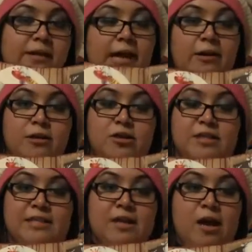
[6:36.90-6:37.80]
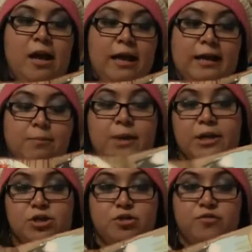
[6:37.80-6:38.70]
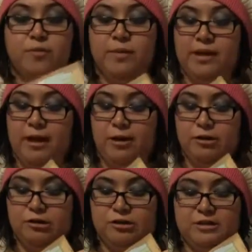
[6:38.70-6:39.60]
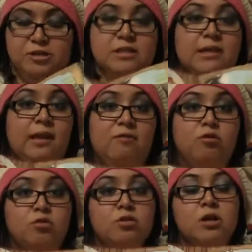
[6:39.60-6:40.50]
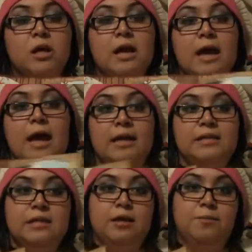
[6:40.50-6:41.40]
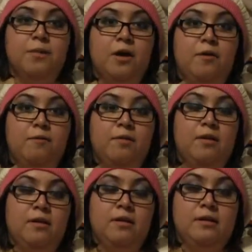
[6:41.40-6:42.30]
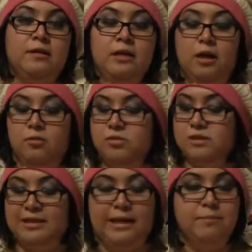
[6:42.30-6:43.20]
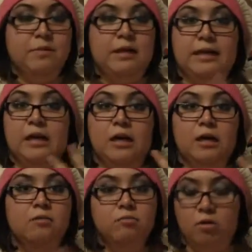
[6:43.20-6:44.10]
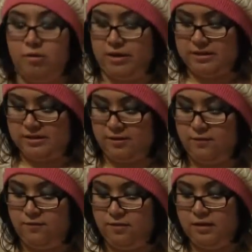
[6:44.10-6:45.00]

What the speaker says: the character design and pictures from the characters and just the levels and some of the, you know, just game data, all that stuff.